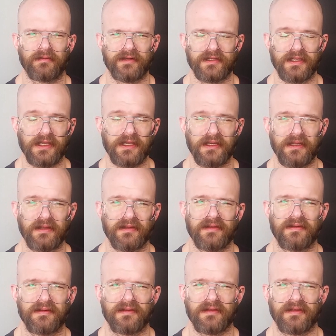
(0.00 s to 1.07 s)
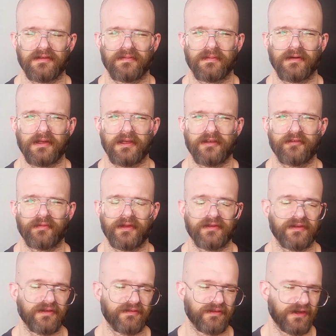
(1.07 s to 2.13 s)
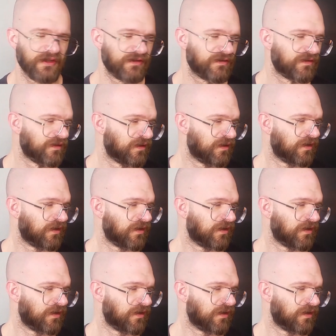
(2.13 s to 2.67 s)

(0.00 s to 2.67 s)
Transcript: which again is pretty expensive, and it's,